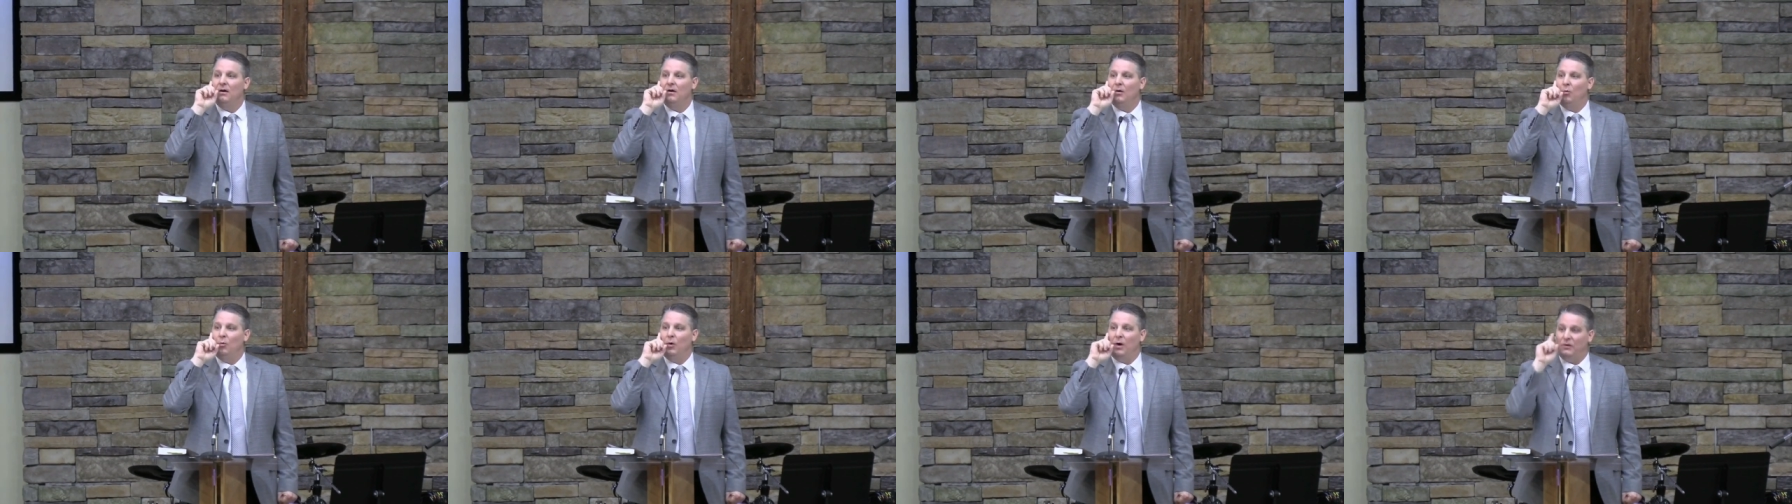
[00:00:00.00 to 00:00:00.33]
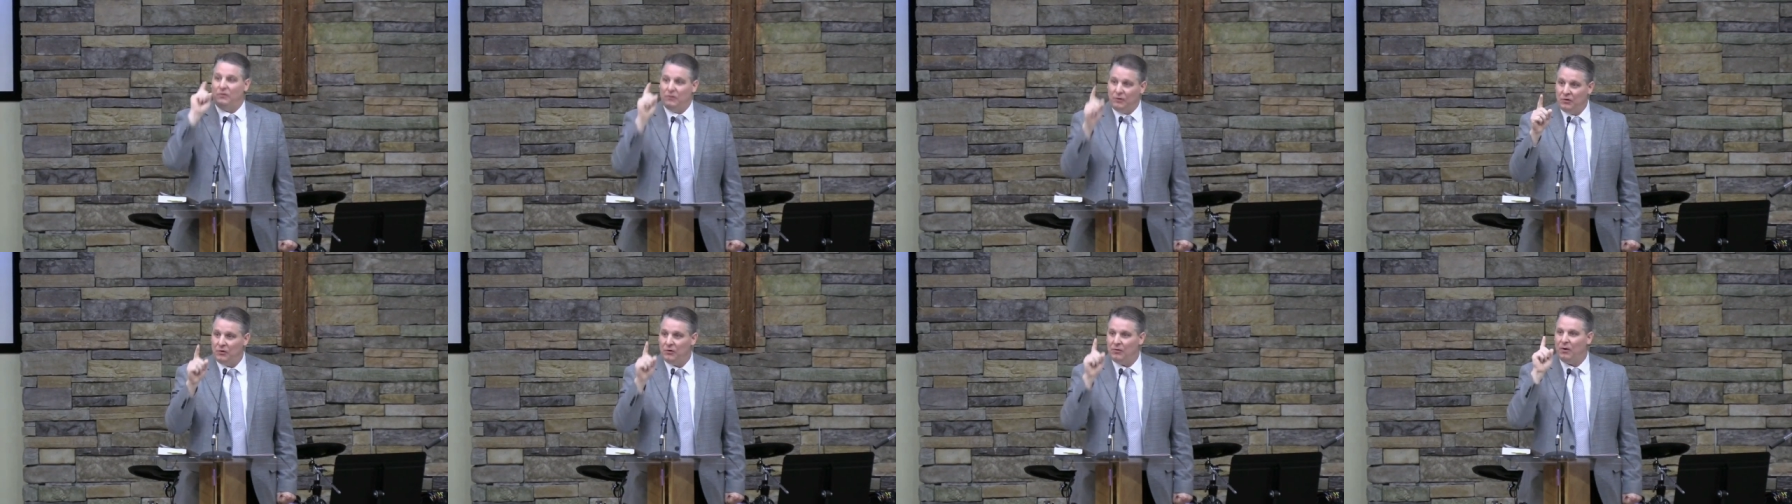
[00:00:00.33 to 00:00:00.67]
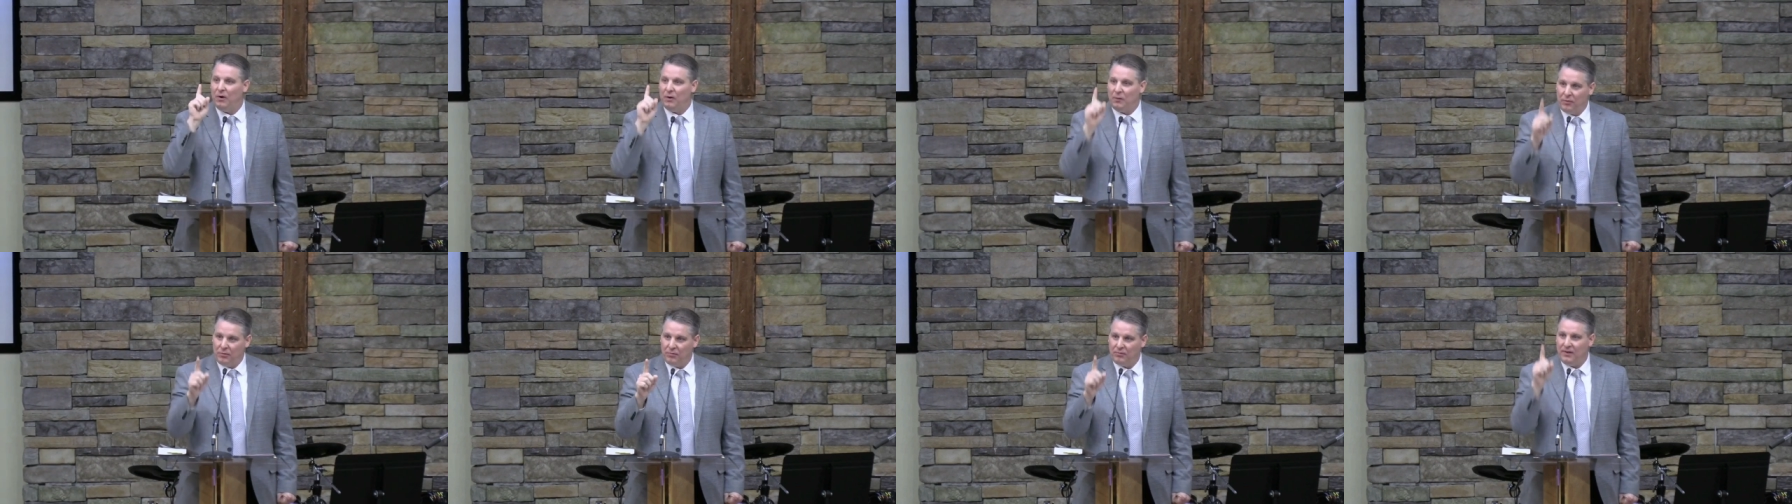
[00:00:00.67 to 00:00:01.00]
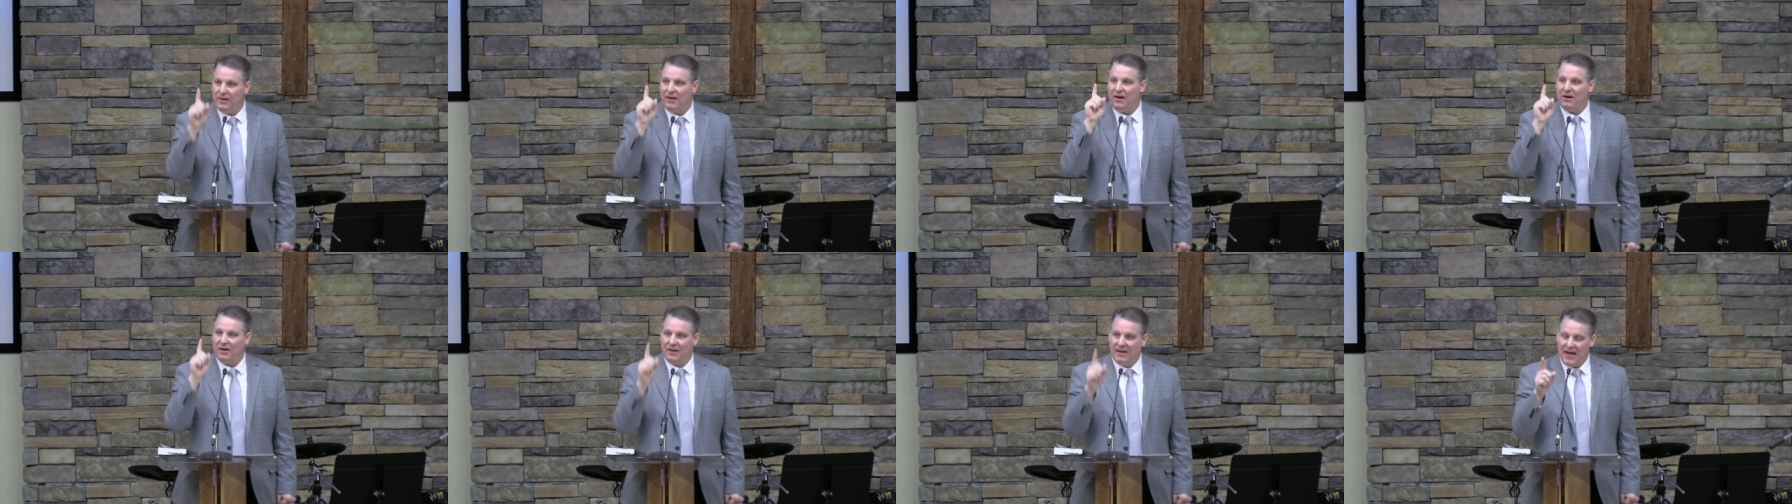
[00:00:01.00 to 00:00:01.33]
Where two or
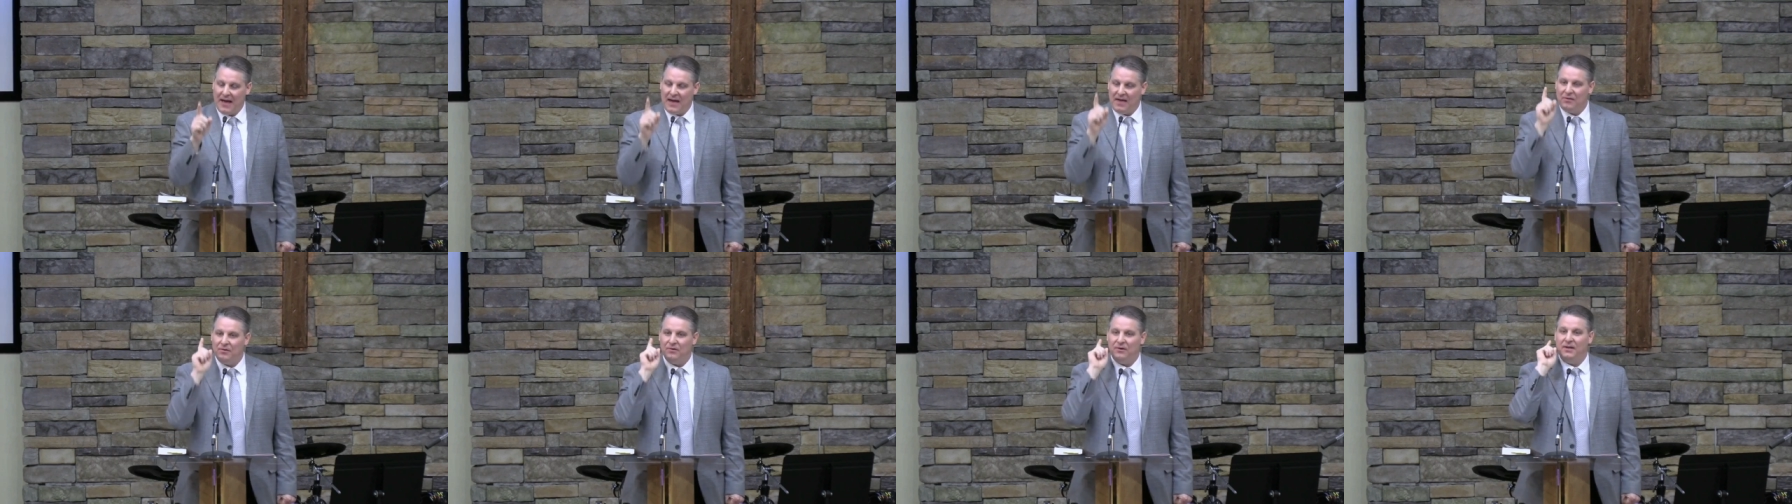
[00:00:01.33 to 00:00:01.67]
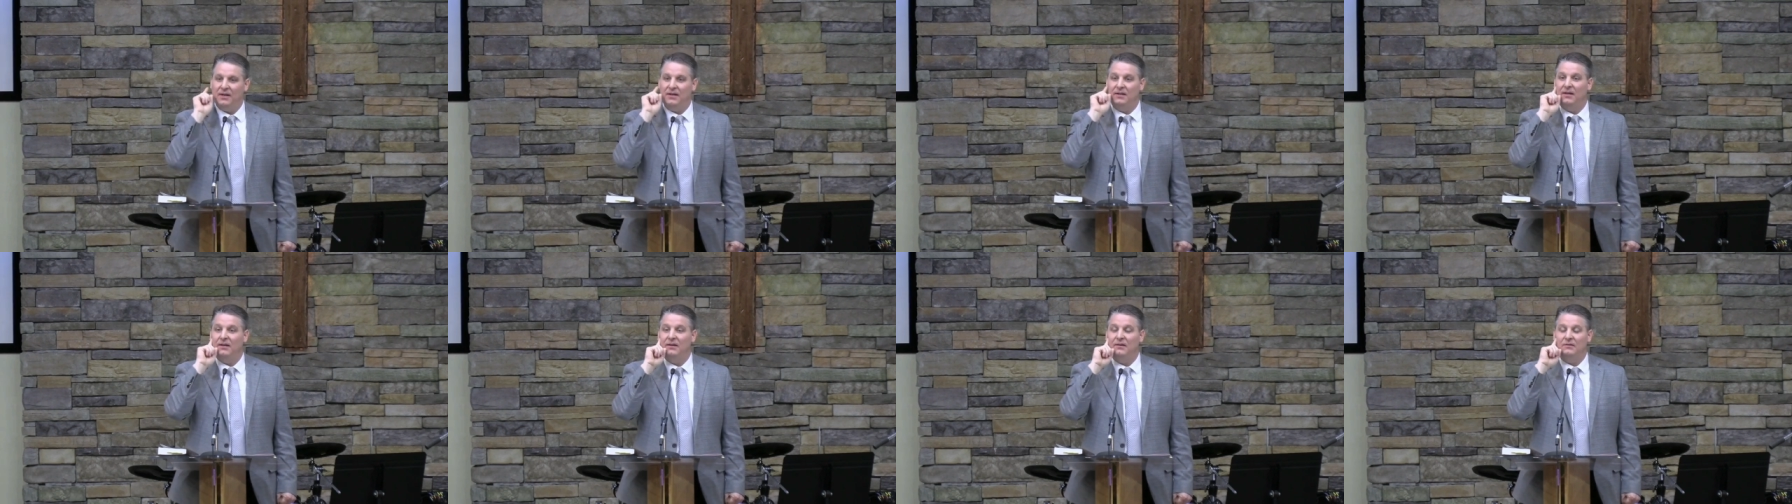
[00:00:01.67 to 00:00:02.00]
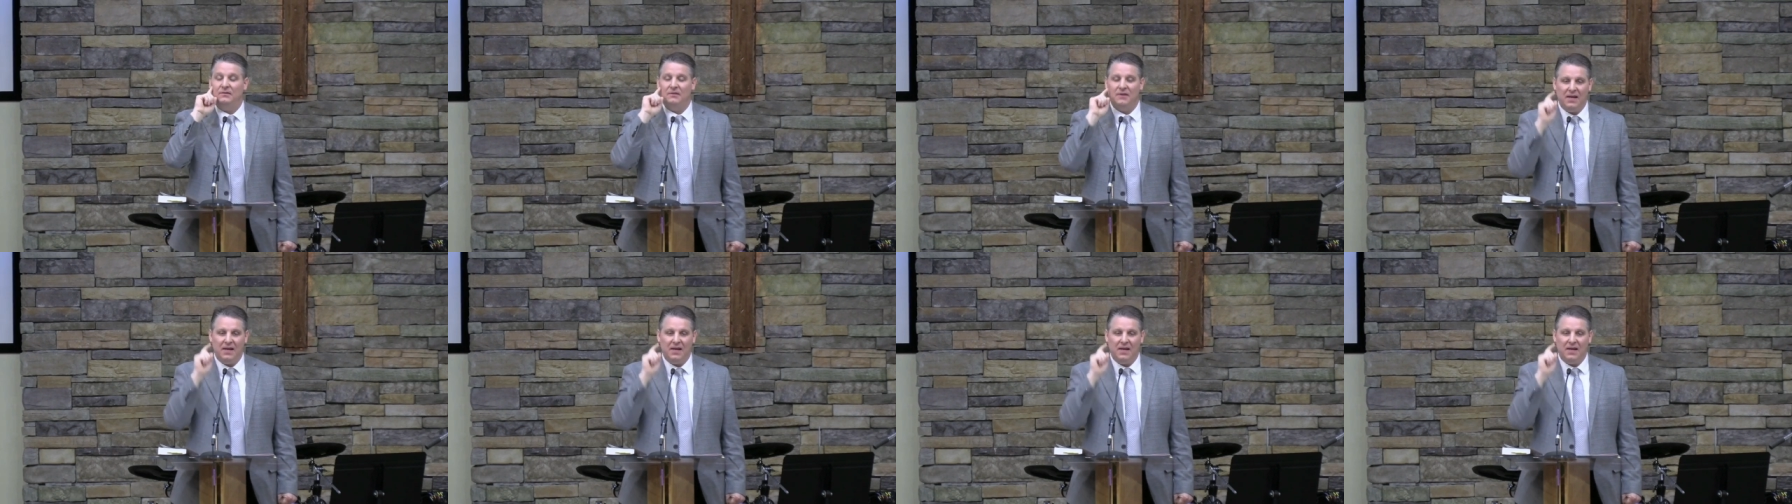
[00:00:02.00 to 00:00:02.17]
three are gathered in his